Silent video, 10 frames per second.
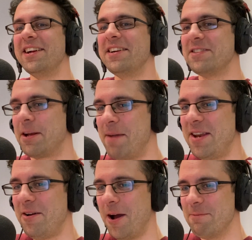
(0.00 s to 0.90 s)
So
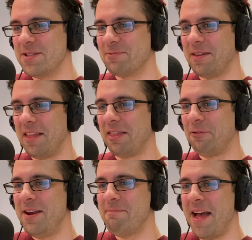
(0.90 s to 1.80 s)
Commando opens with
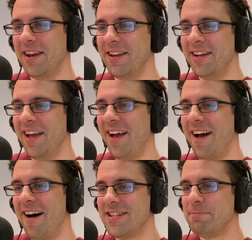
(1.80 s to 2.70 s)
three men,
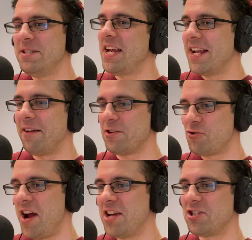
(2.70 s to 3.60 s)
a husband taking out the
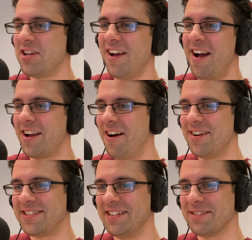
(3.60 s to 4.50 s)
trash, a
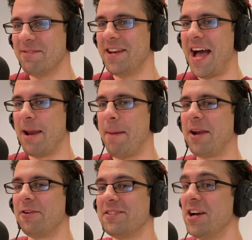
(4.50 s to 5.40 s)
car salesman, and a
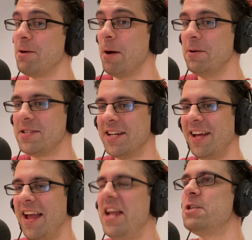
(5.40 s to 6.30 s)
man on a tugboat,
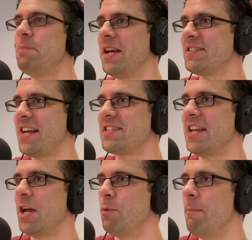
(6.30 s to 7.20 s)
each being
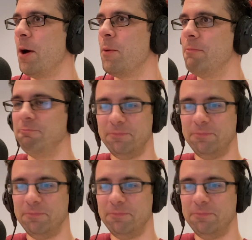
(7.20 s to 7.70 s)
assassinated one by one.